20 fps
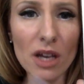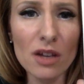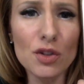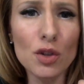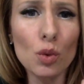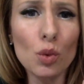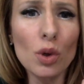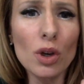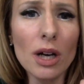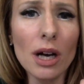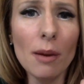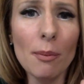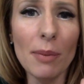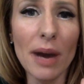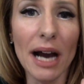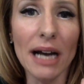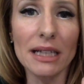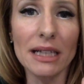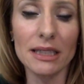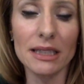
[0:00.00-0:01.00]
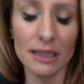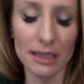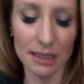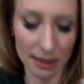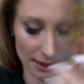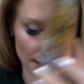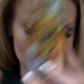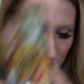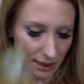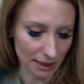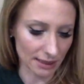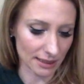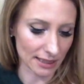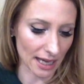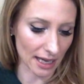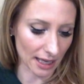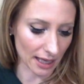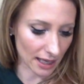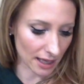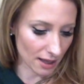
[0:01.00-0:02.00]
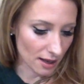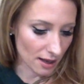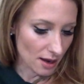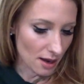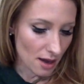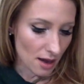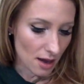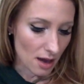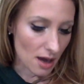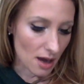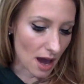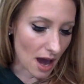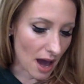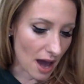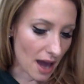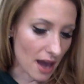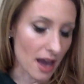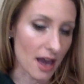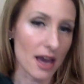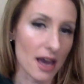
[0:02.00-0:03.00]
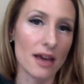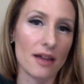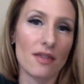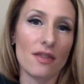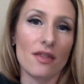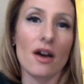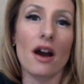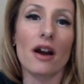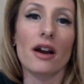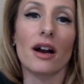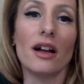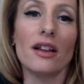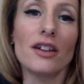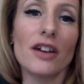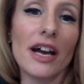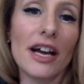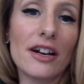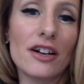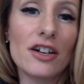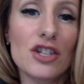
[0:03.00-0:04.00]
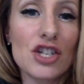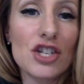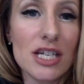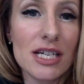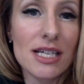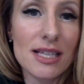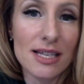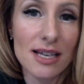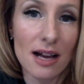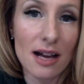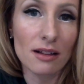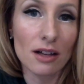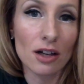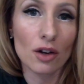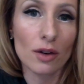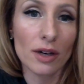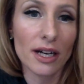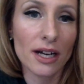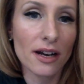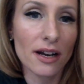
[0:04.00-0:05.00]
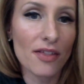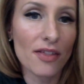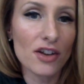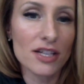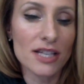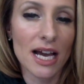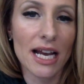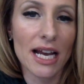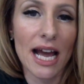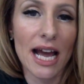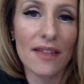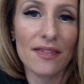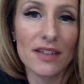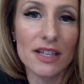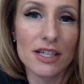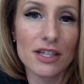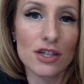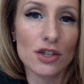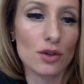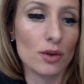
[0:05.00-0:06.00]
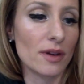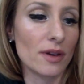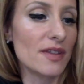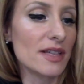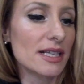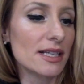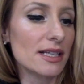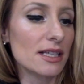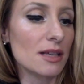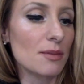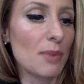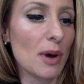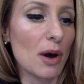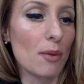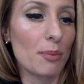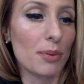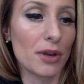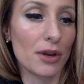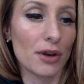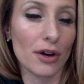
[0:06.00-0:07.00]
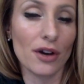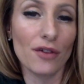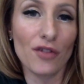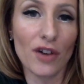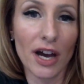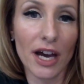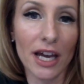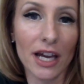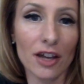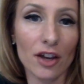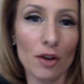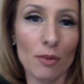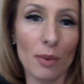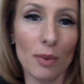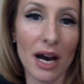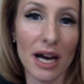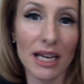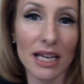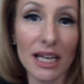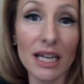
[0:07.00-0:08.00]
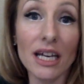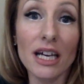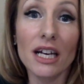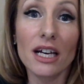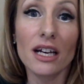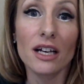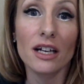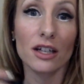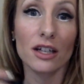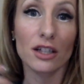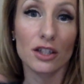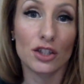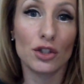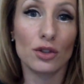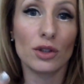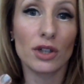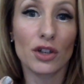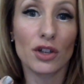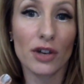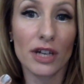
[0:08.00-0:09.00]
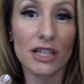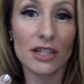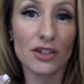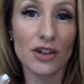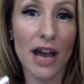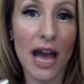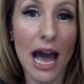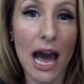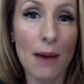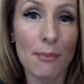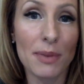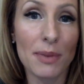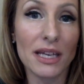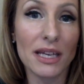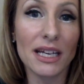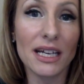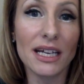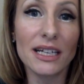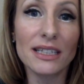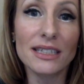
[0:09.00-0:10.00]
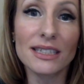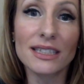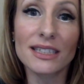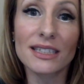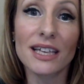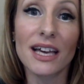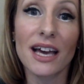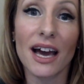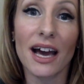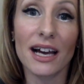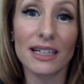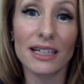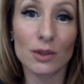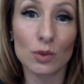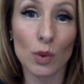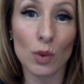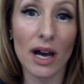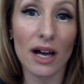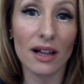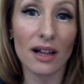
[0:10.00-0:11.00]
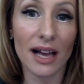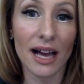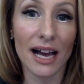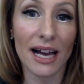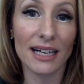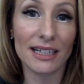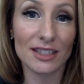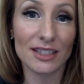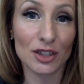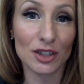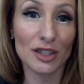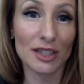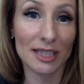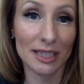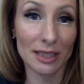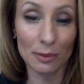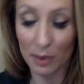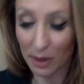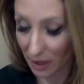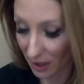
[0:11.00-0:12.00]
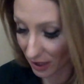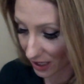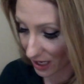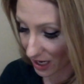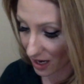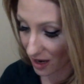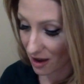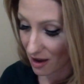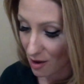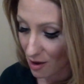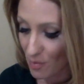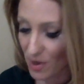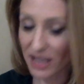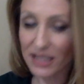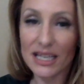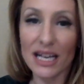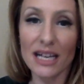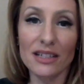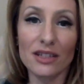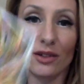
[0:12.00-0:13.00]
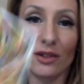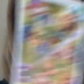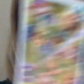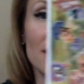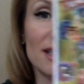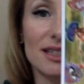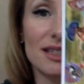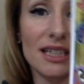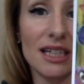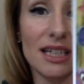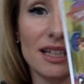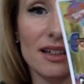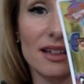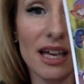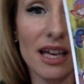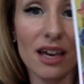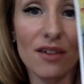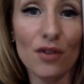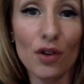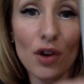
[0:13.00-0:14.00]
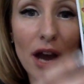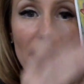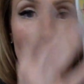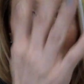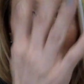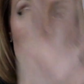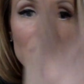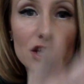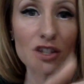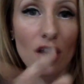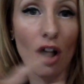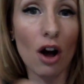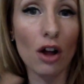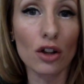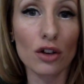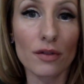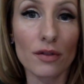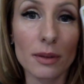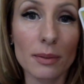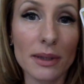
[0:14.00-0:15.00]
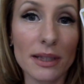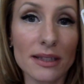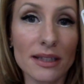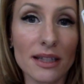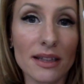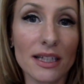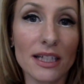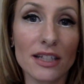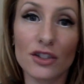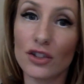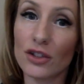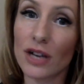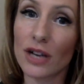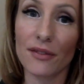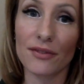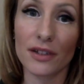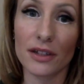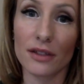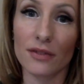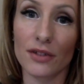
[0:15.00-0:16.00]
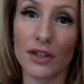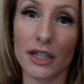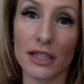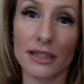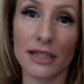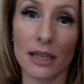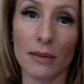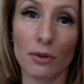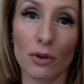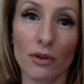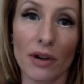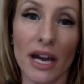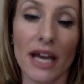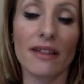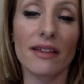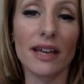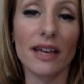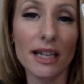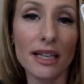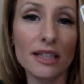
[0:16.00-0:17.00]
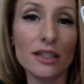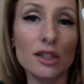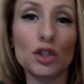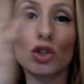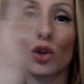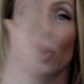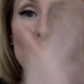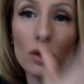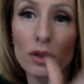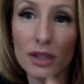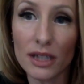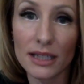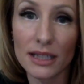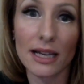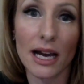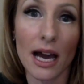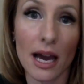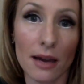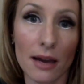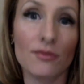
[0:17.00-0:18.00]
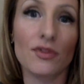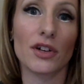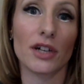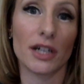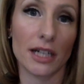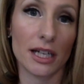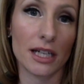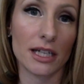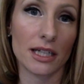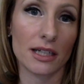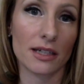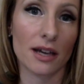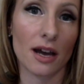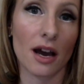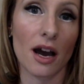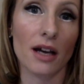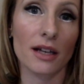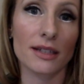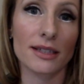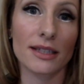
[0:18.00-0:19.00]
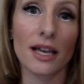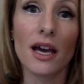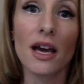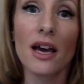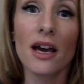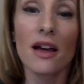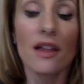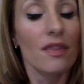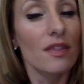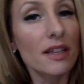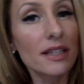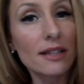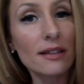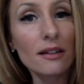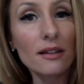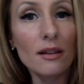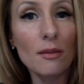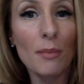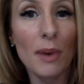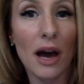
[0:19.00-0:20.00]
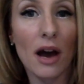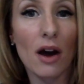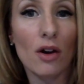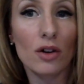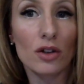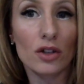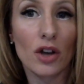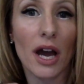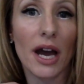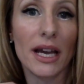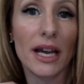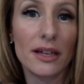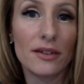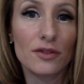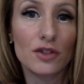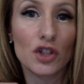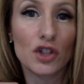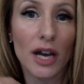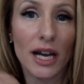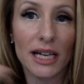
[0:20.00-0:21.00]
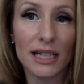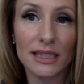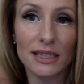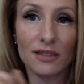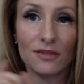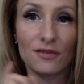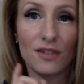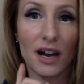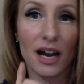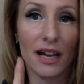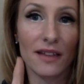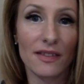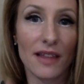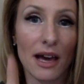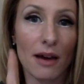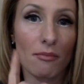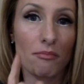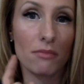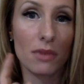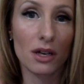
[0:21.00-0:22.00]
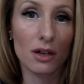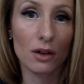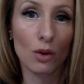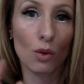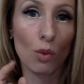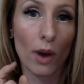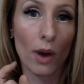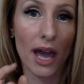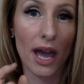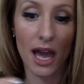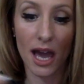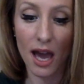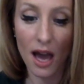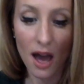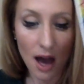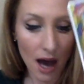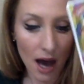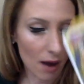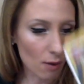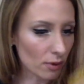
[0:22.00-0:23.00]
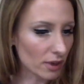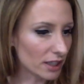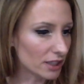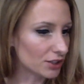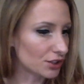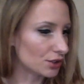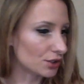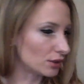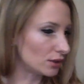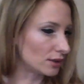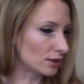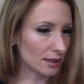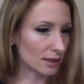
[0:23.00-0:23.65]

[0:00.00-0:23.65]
so we'll come back to this in a second. Our color energy is yellow, and another sign had this too. And this is about purifying your body to increase your happiness as well as your stability. Because as you can see, like if your energy is all over the place like this, you're not feeling very stable, right? Like it is totally time for a detox. This is about kind of trying to find that middle way. I want to show you